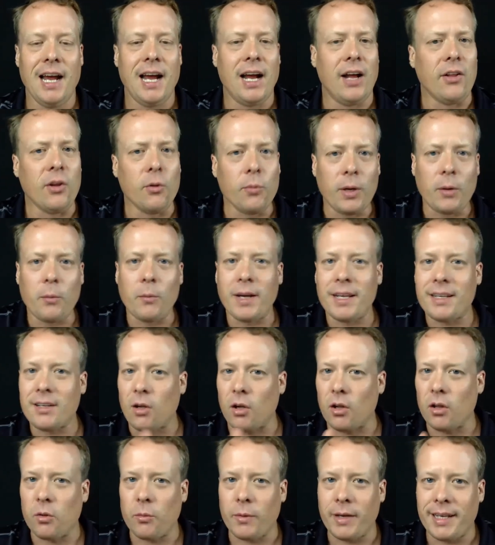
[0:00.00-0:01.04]
And then we went
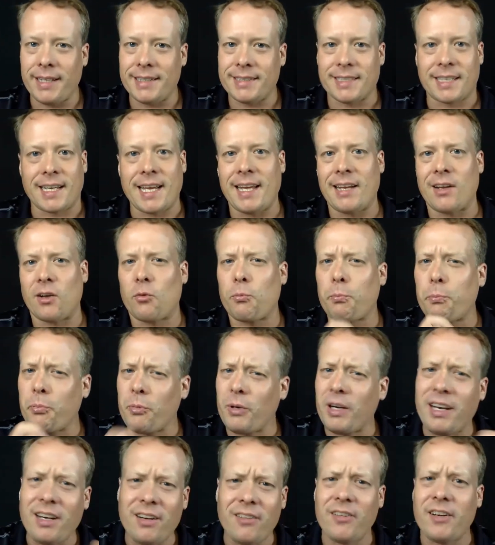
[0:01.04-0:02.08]
all the way to kind of
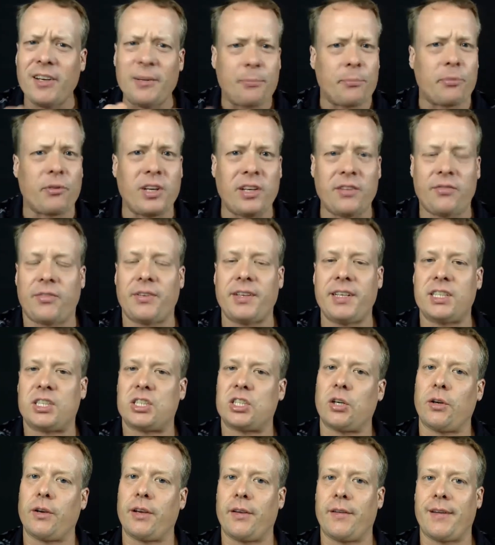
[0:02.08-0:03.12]
very briefly
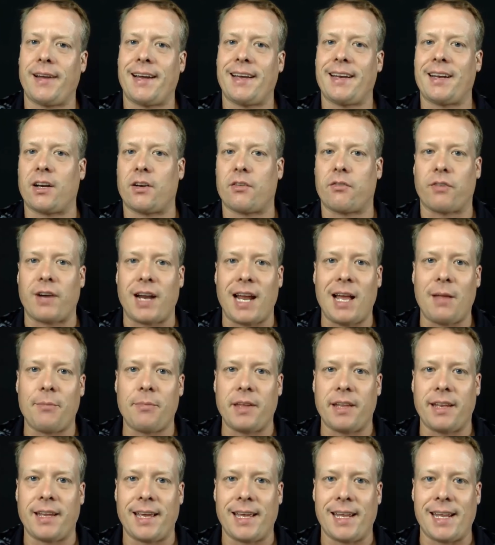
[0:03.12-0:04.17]
showing you how to grab
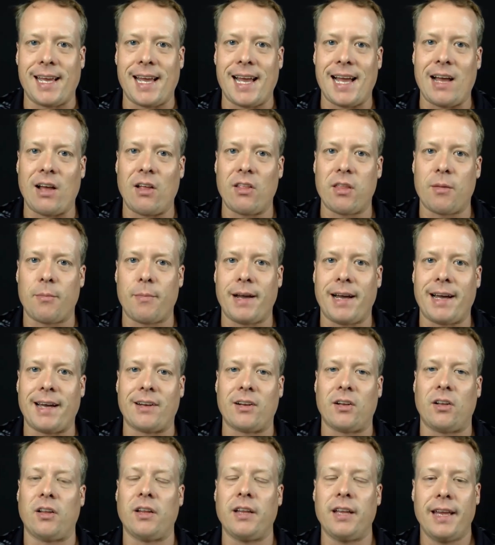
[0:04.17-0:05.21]
the data out of the
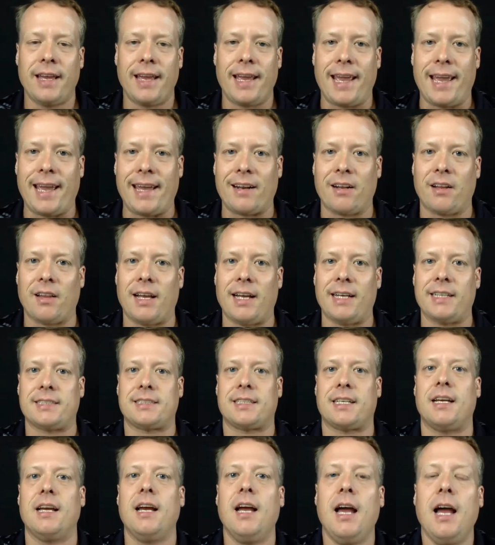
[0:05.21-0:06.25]
model, analyze
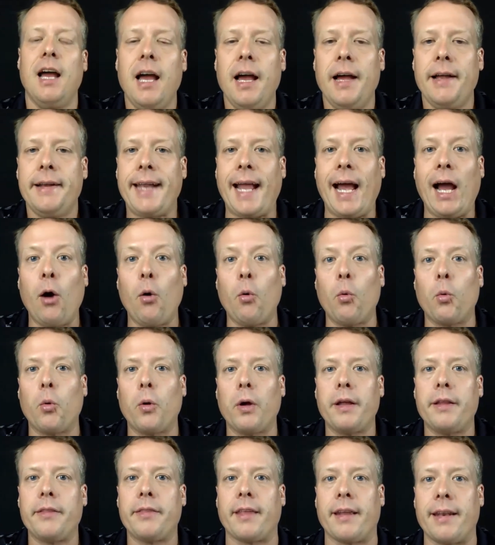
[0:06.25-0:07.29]
it. Now,
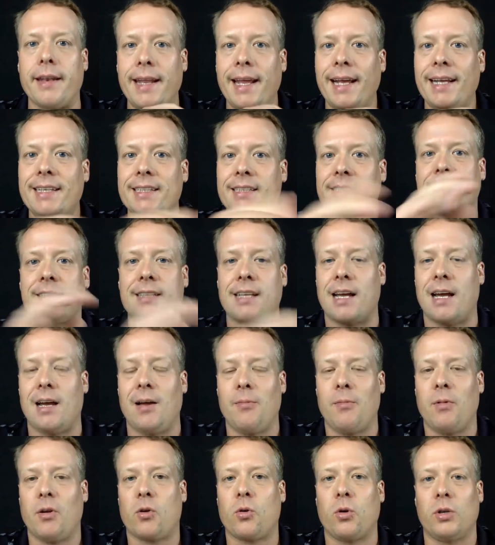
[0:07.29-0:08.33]
the next,
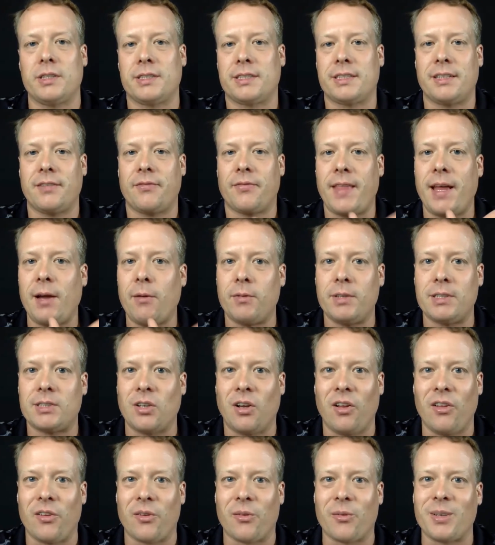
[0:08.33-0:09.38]
uh, of course, if that was
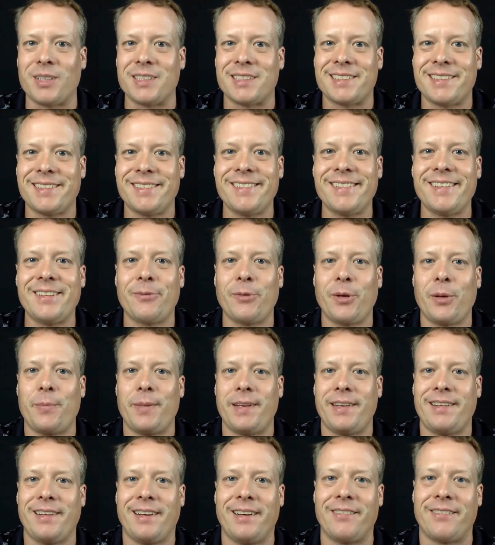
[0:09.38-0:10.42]
all there was to it, we'd
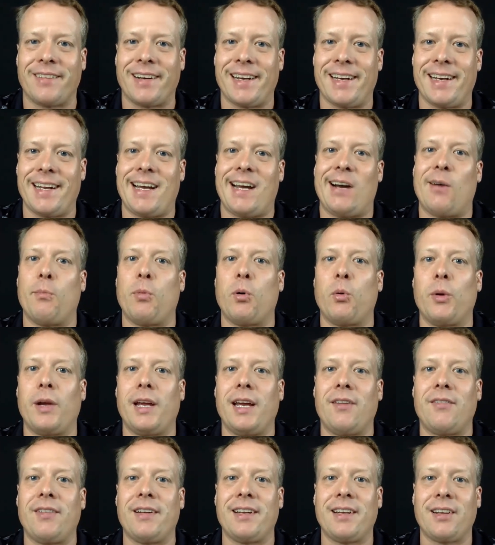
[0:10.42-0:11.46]
be done right now, but we
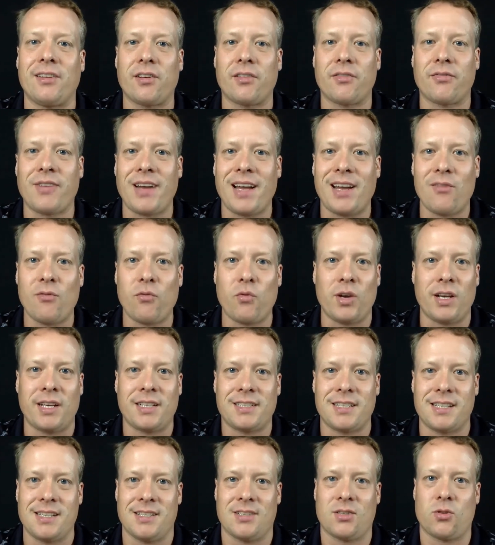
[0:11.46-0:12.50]
have another five
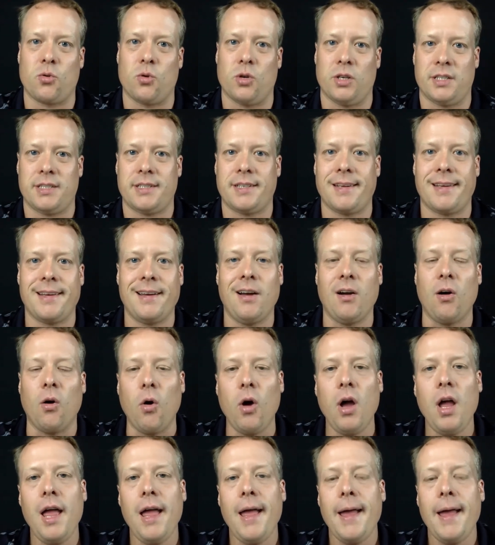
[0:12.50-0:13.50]
weeks of this course to go.